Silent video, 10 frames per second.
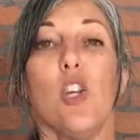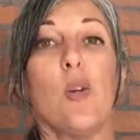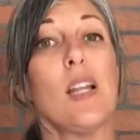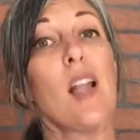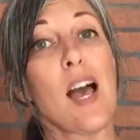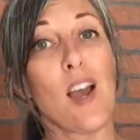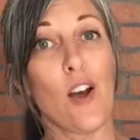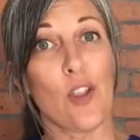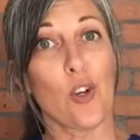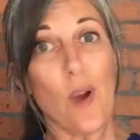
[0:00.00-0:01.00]
You can lie
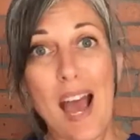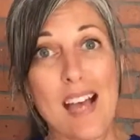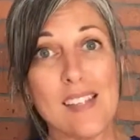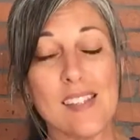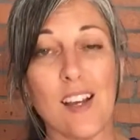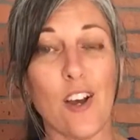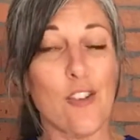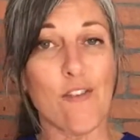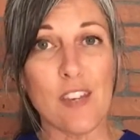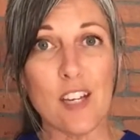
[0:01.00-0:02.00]
on the grass, uh,
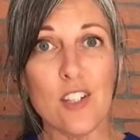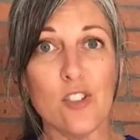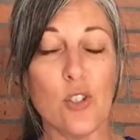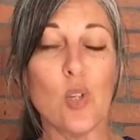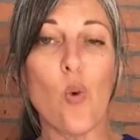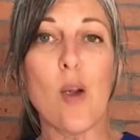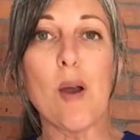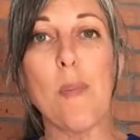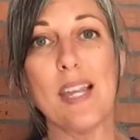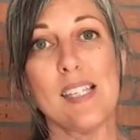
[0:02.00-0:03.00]
on the field during your
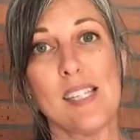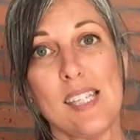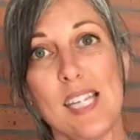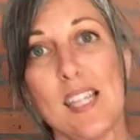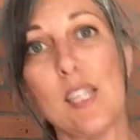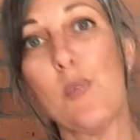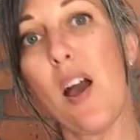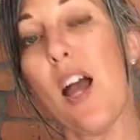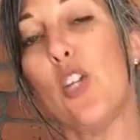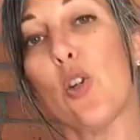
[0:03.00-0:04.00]
warm-up and stick this
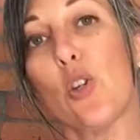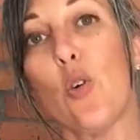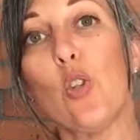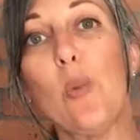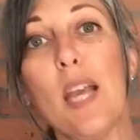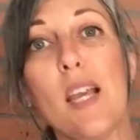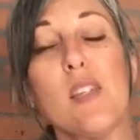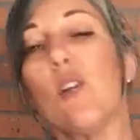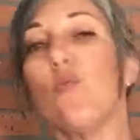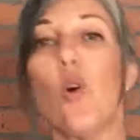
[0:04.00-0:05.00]
behind your shoulder
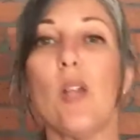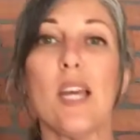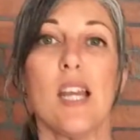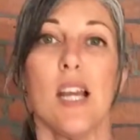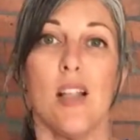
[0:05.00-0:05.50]
blades and roll it.